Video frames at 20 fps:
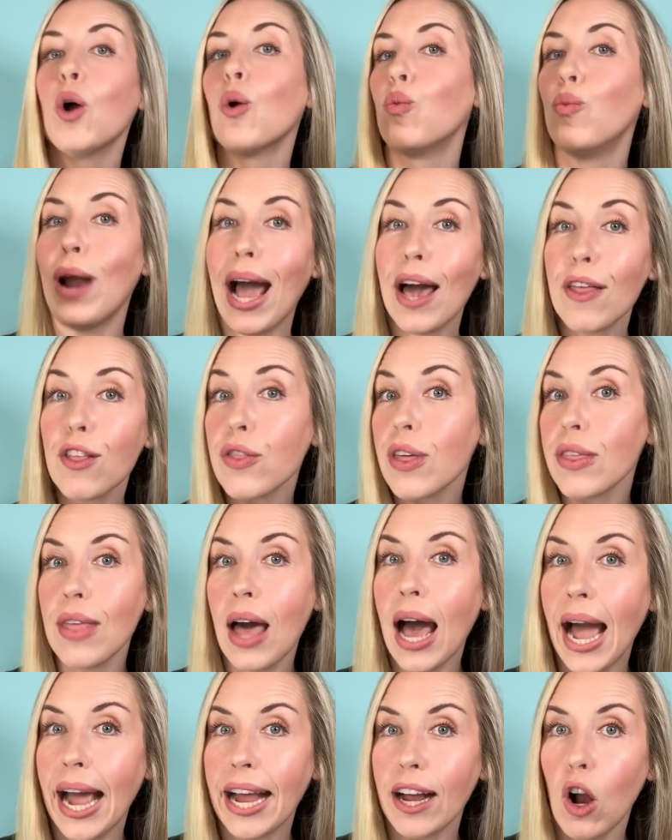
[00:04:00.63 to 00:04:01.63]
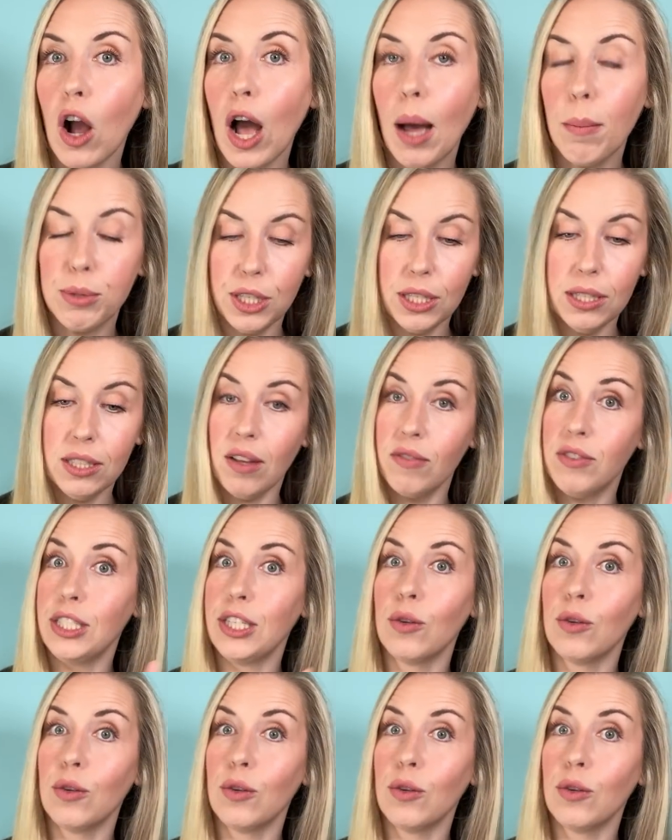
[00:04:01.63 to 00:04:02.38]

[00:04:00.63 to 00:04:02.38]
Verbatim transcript: rather than the higher options of